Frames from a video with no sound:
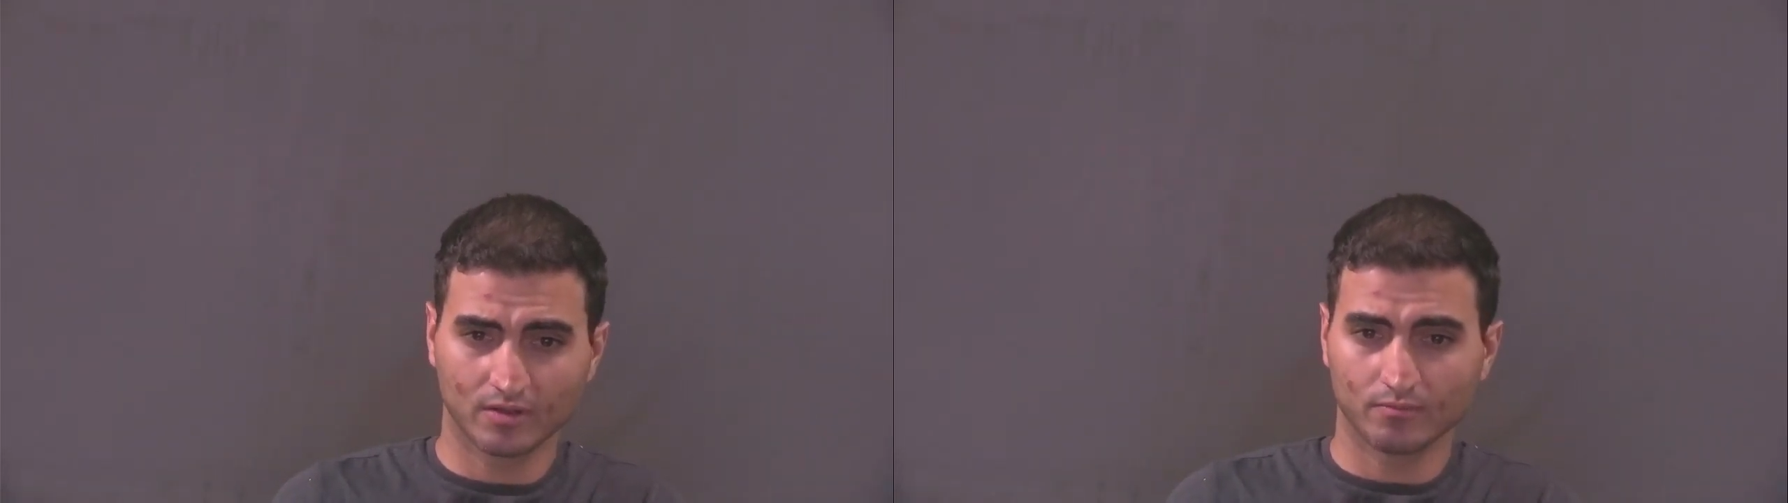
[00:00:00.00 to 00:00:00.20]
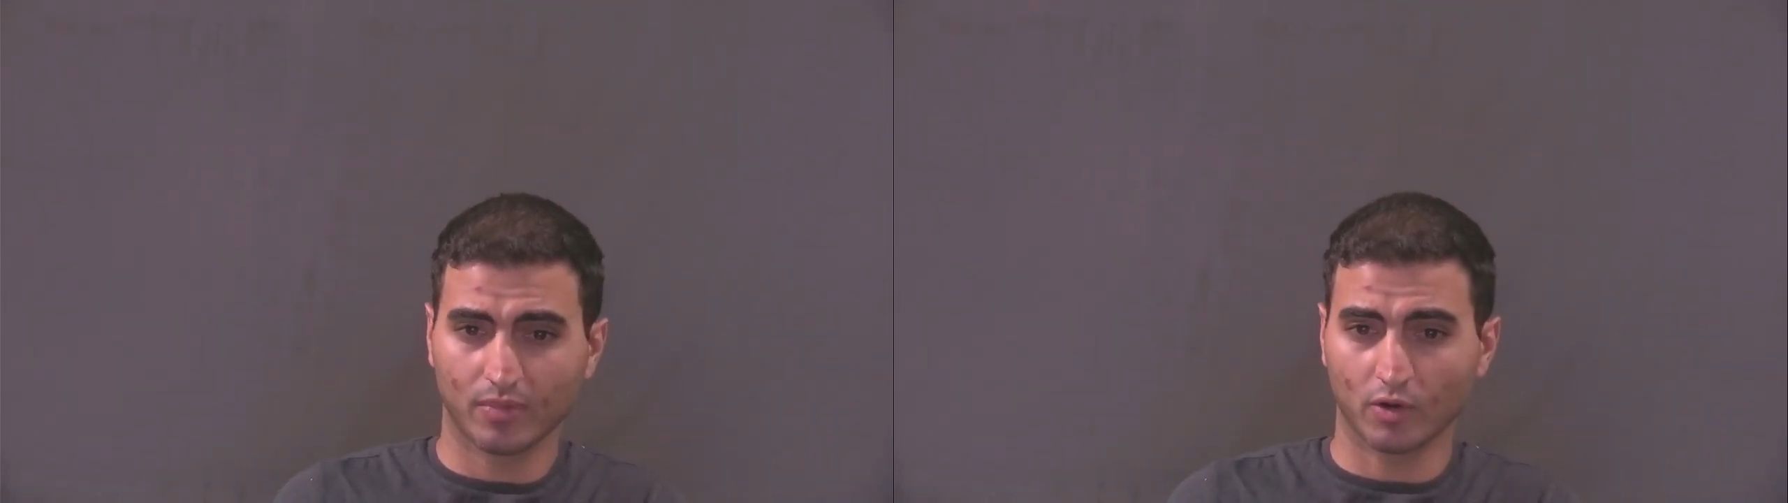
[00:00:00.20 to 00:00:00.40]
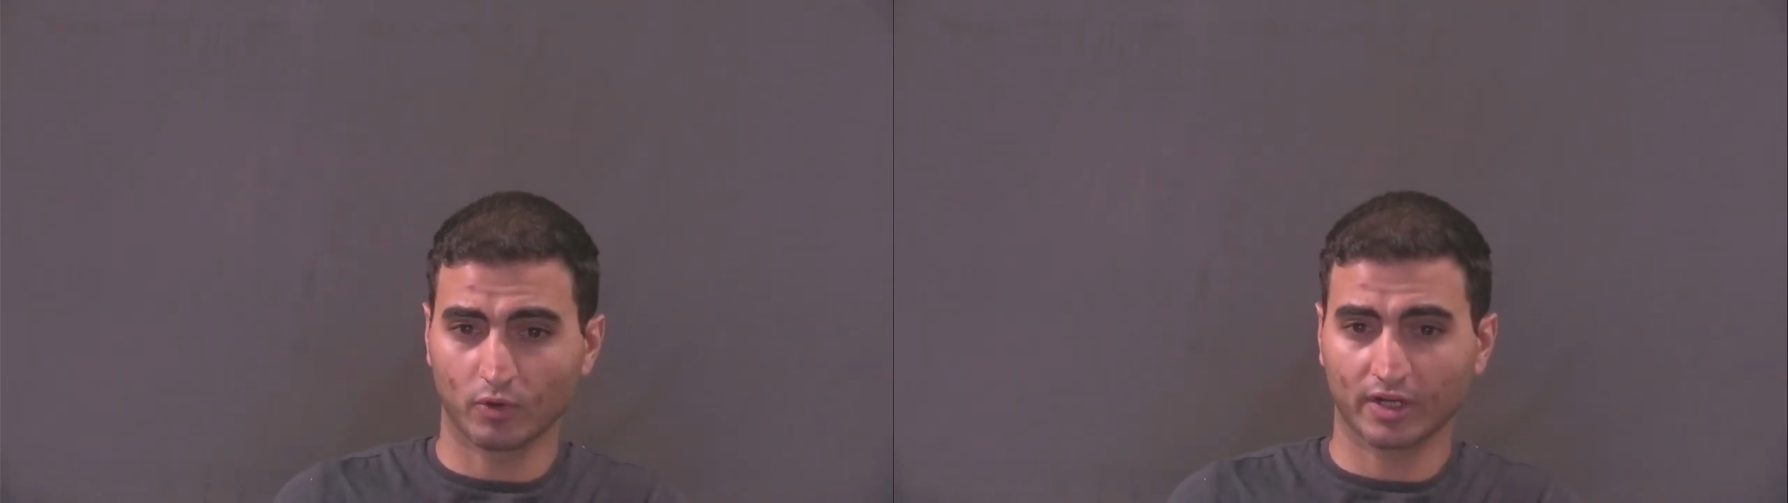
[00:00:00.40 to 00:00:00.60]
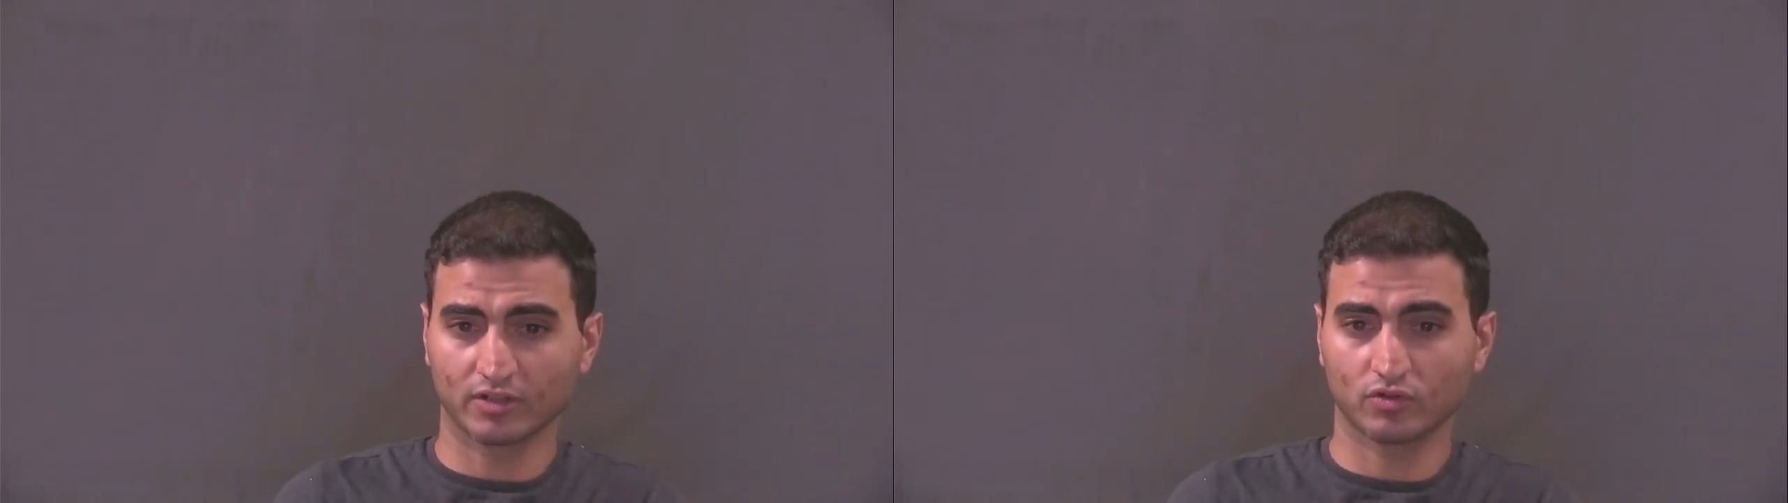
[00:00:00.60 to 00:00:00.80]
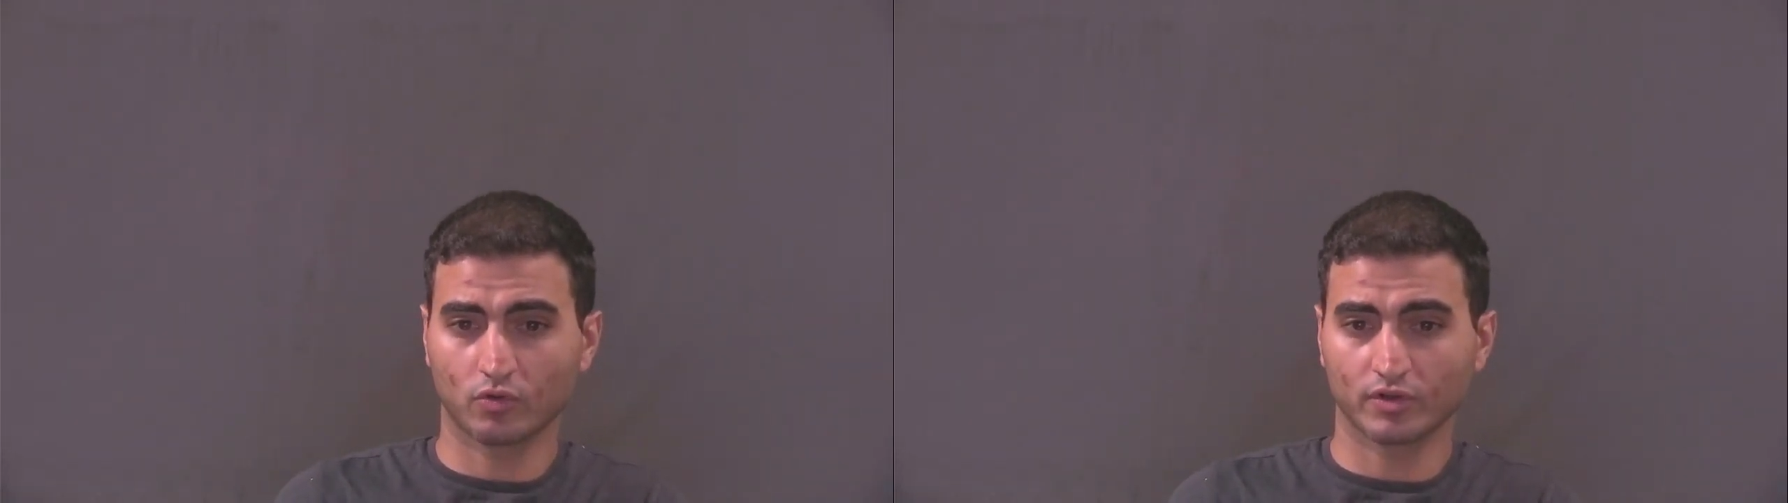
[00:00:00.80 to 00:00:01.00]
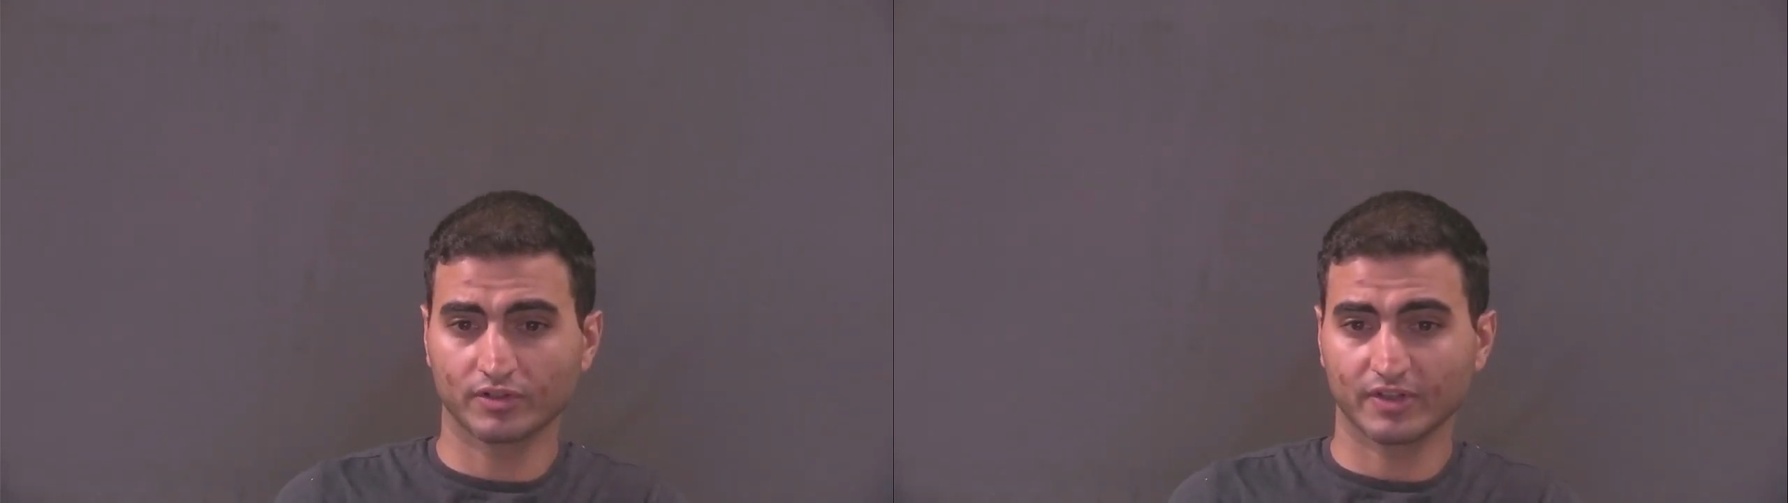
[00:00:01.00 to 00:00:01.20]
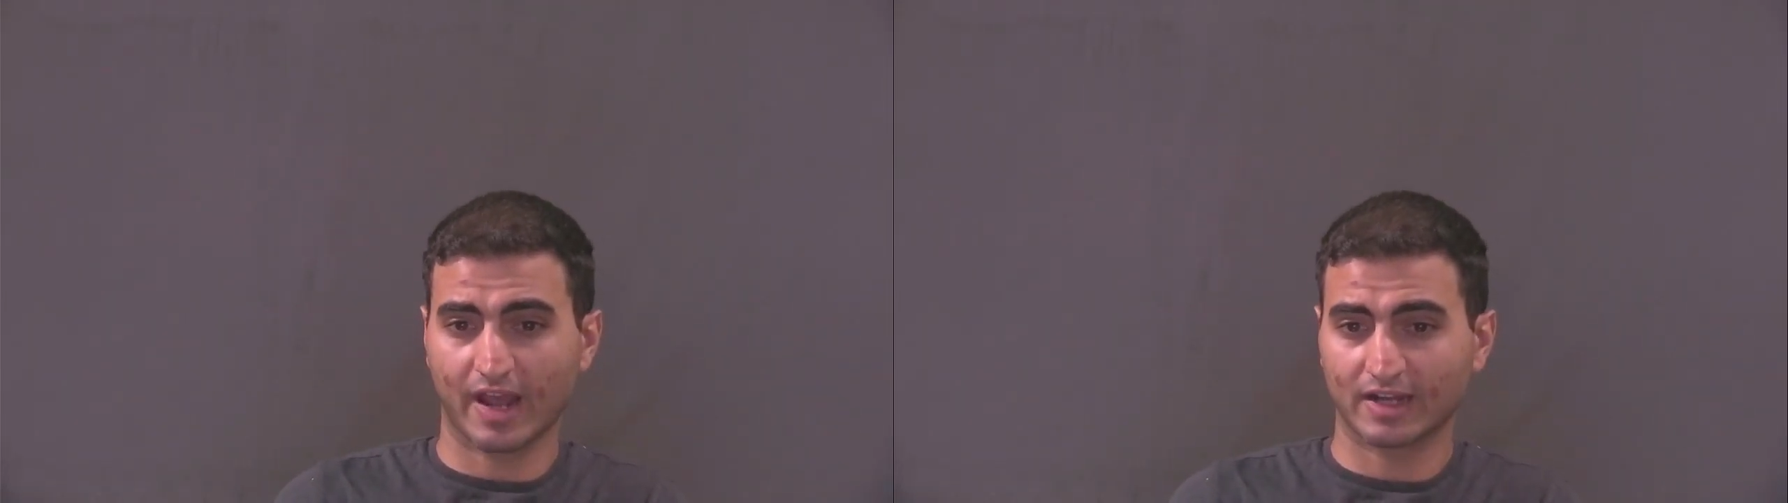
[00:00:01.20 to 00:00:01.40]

By working towards